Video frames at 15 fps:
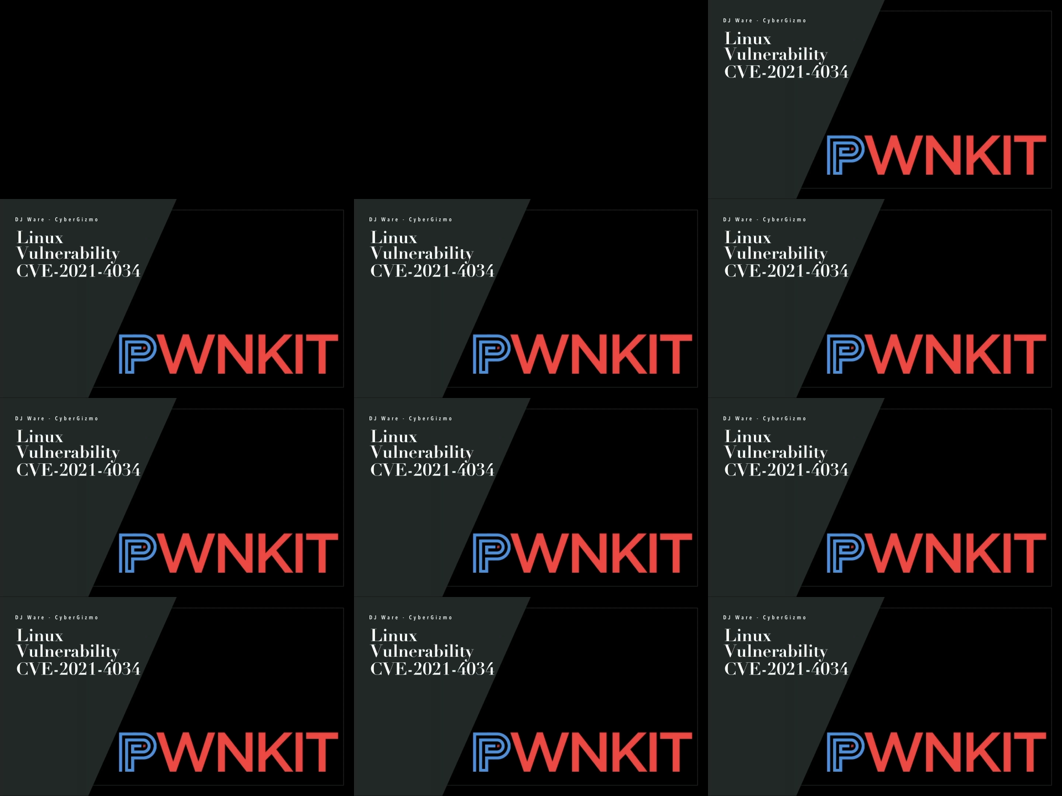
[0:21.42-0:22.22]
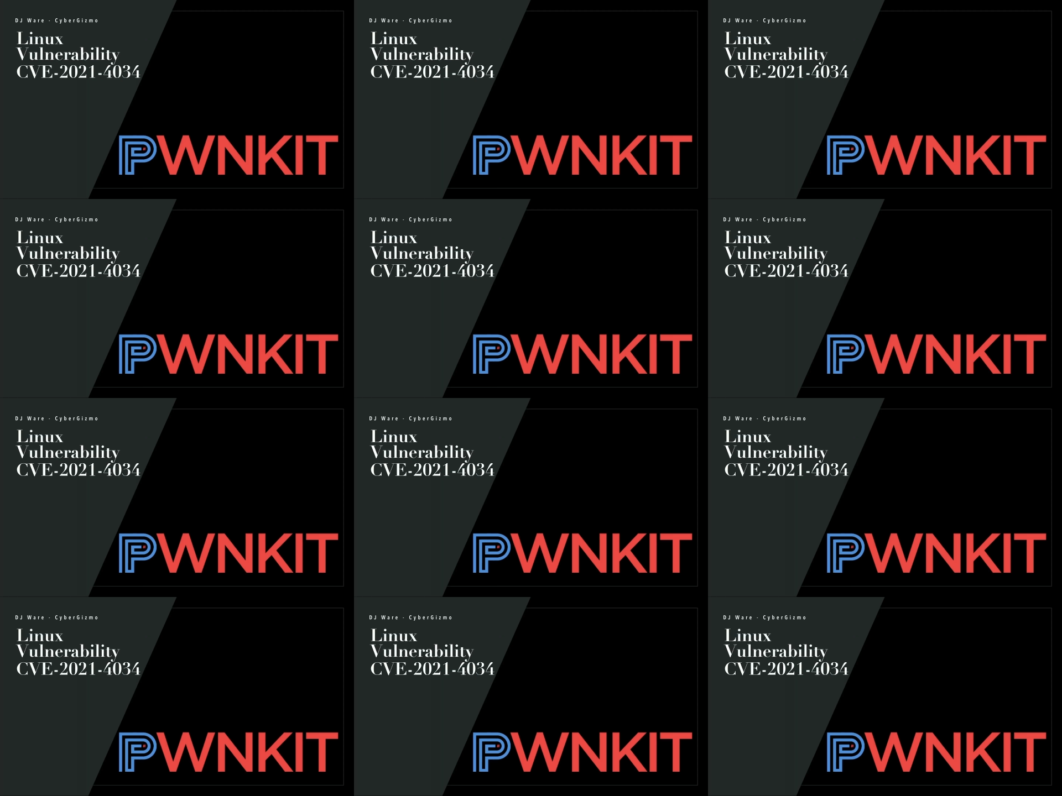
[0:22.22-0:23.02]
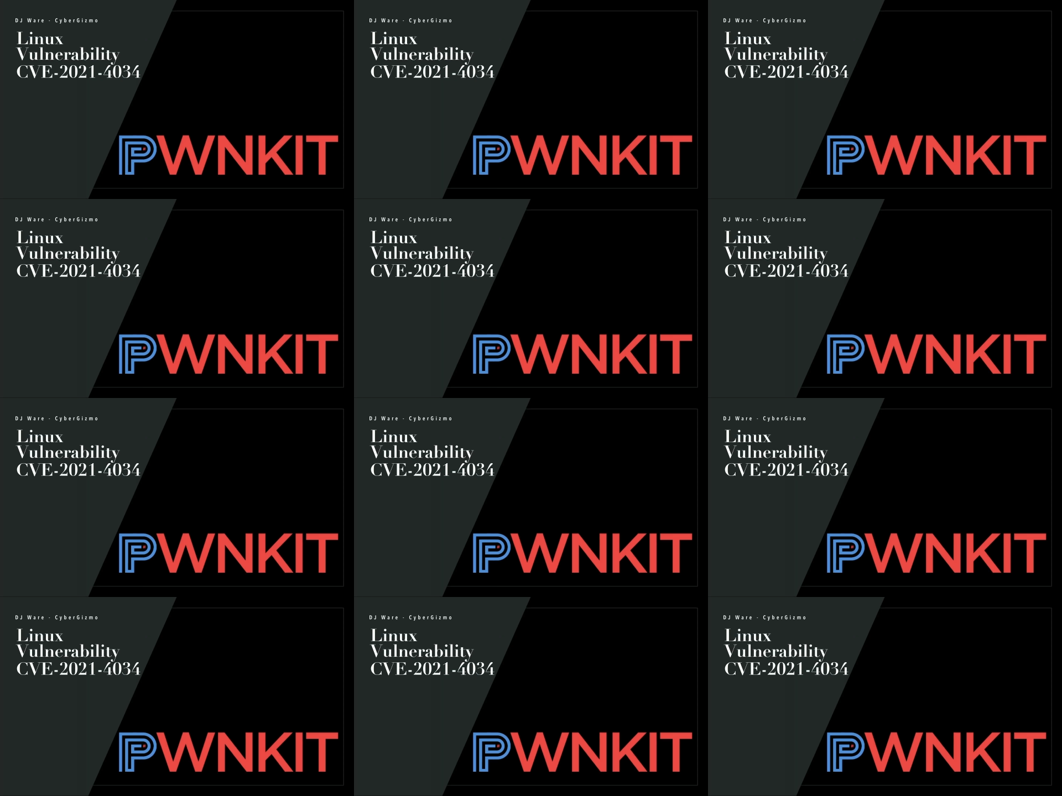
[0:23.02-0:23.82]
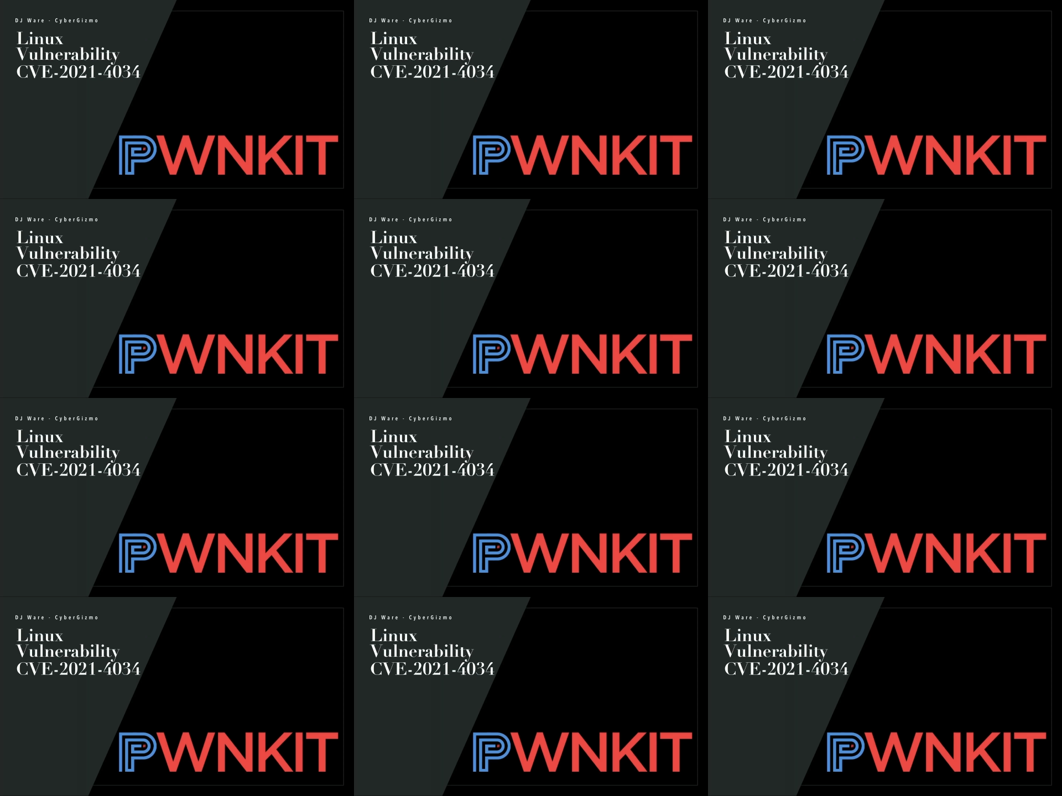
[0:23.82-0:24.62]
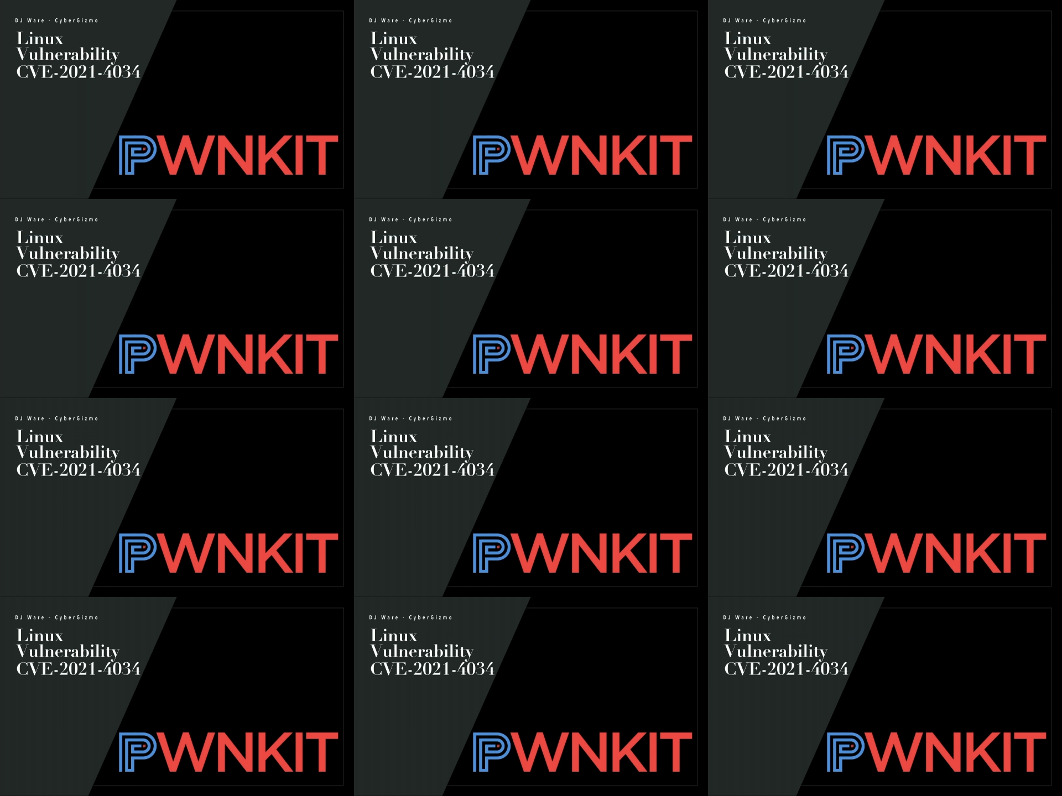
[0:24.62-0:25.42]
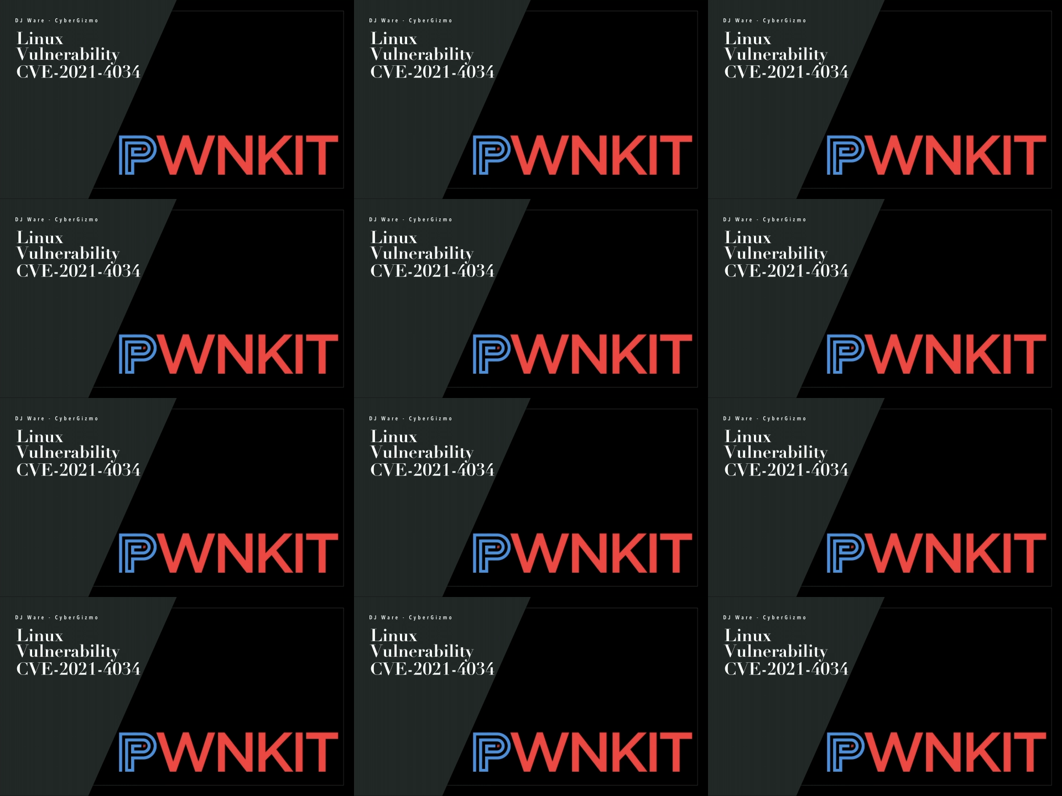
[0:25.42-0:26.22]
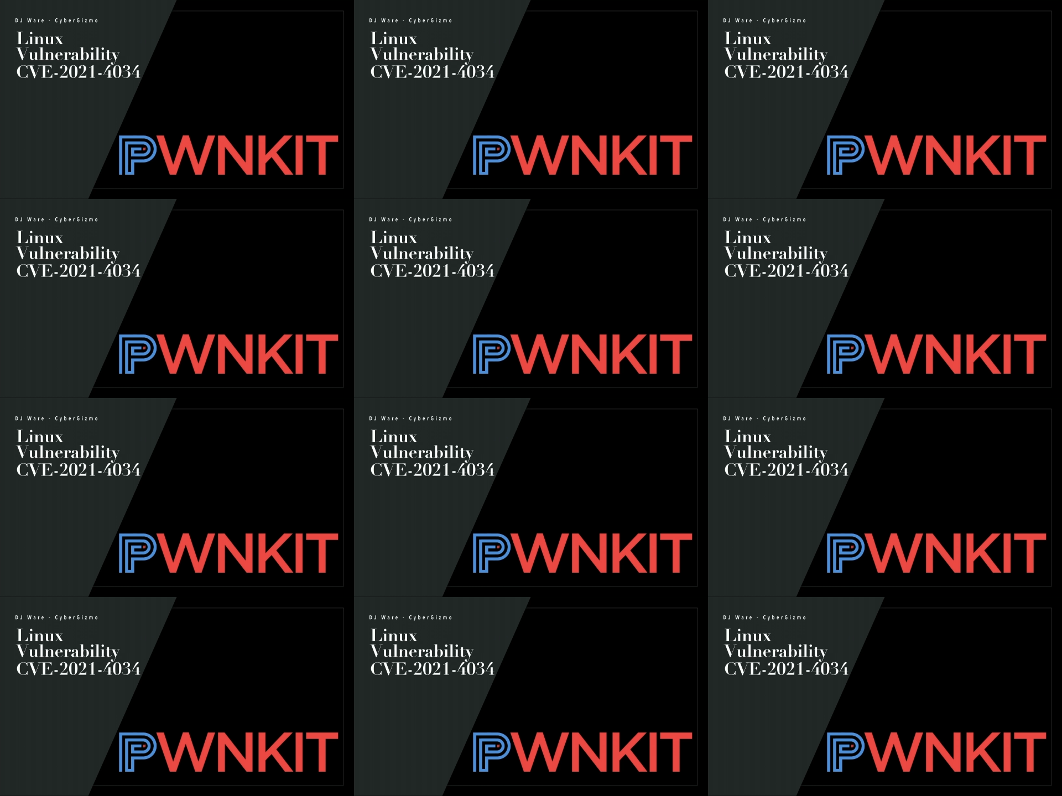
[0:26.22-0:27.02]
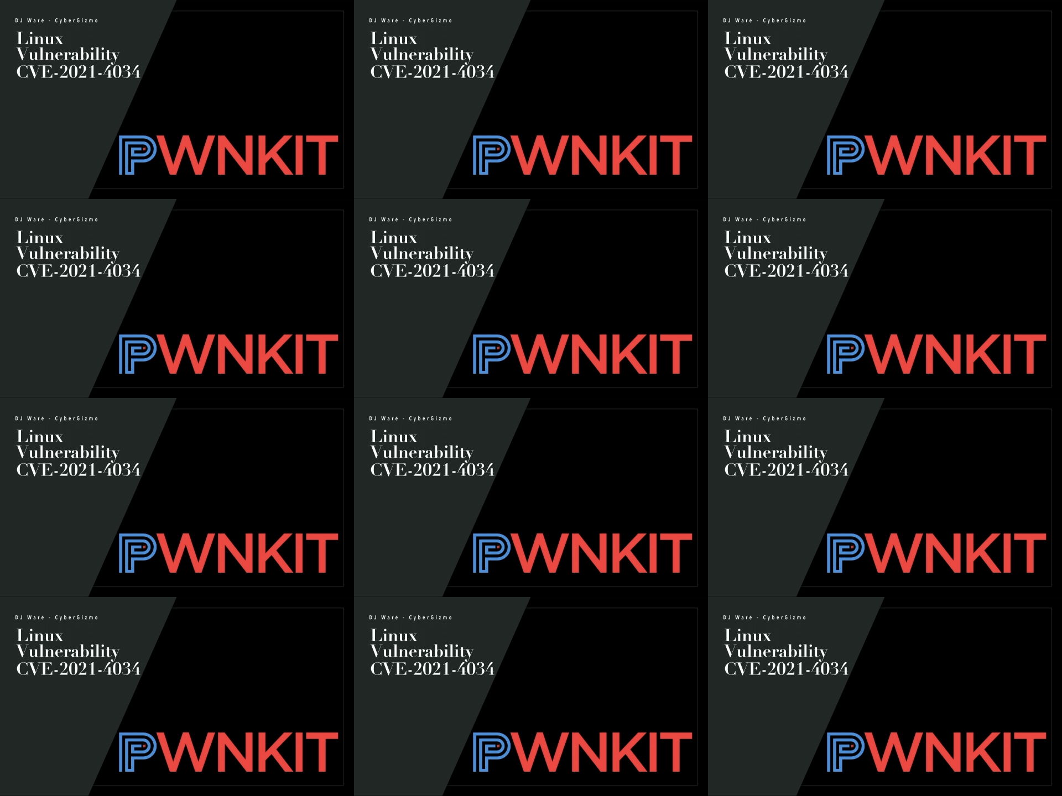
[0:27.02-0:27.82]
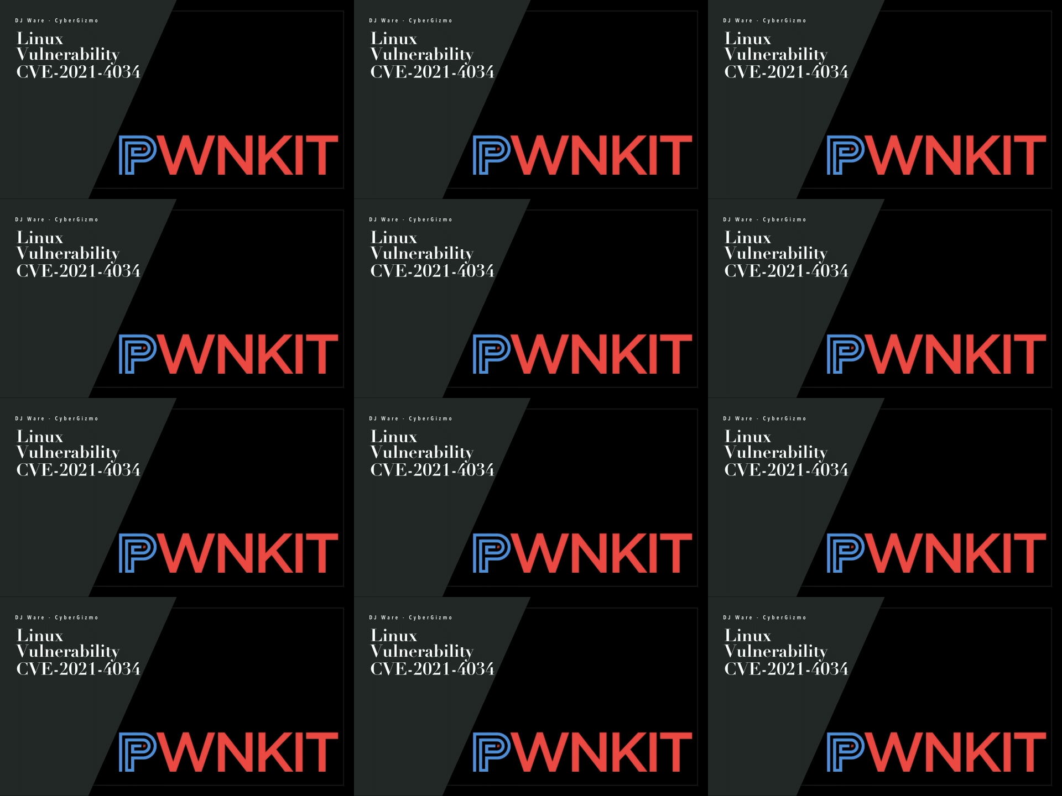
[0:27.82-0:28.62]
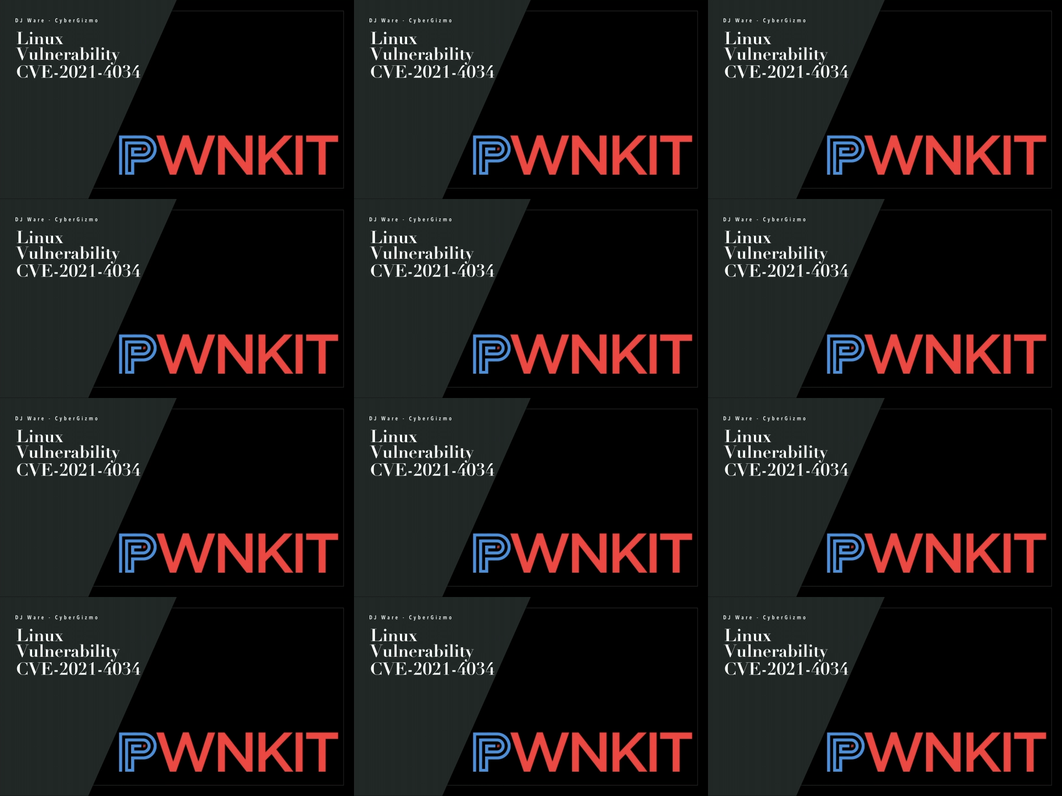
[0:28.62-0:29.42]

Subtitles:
No face is visible, so there are no lips to read.